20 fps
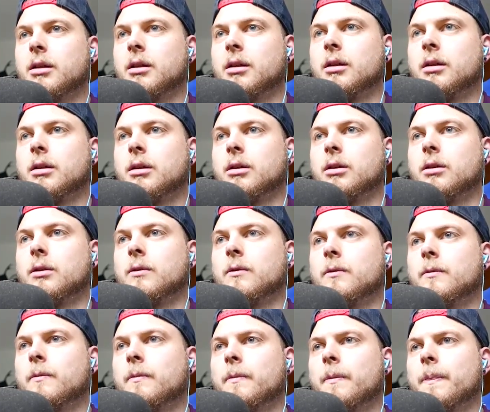Yeah.
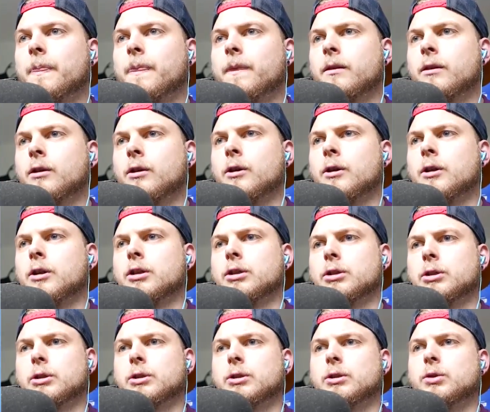Oh, oh,
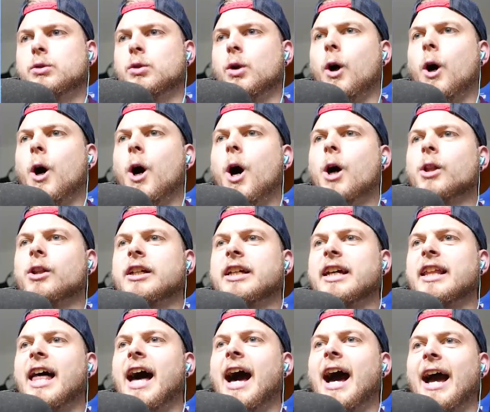oh. Oh, oh I
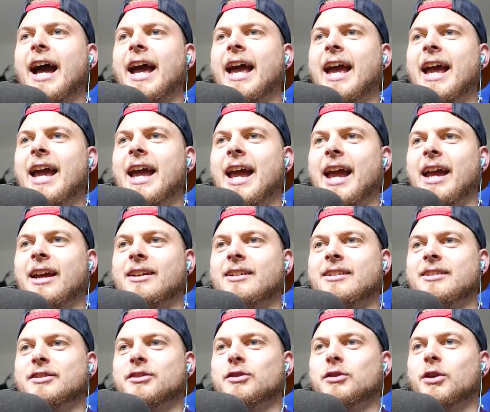just missed hit. it.
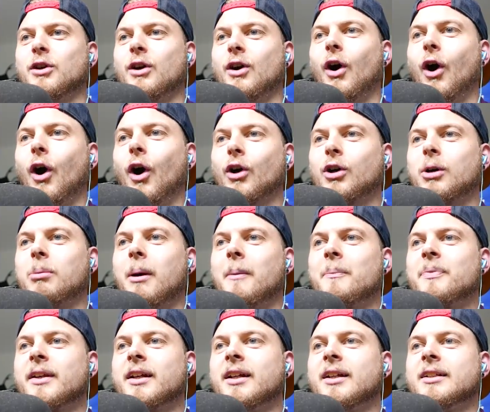Oh, come on.
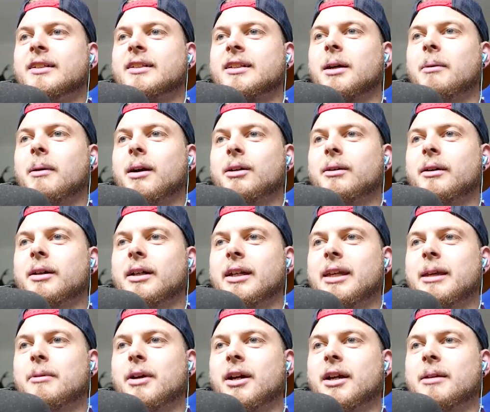Come on, go on,
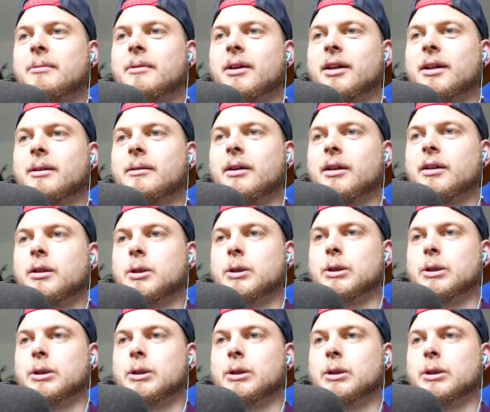keep going, keep going, keep going.